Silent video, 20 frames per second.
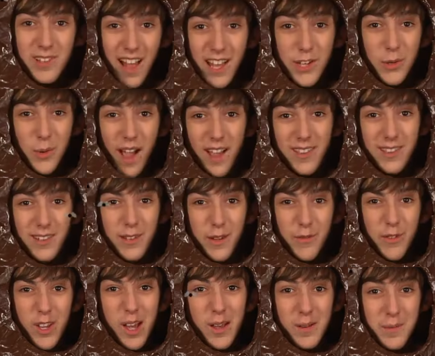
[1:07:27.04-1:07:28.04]
glad you asked,
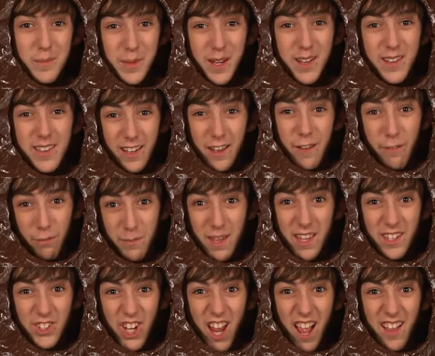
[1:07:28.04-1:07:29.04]
Olivia, because it gives
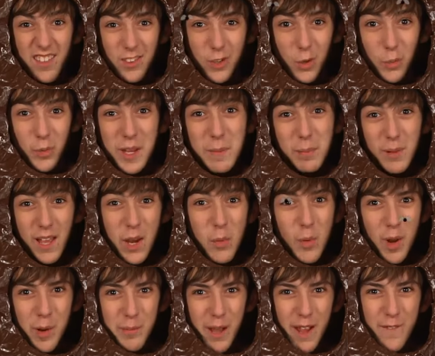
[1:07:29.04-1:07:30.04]
me a chance to replay
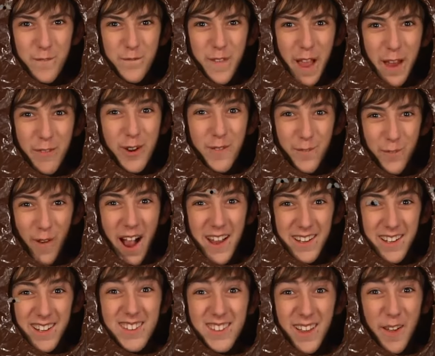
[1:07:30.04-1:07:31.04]
one of my favorite
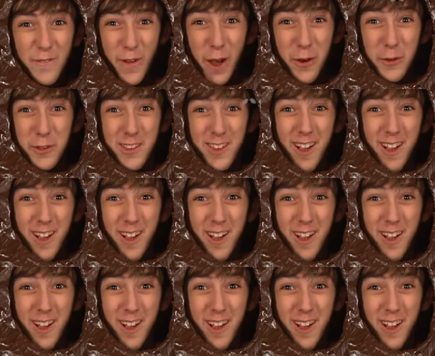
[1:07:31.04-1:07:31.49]
Finding Stuff Out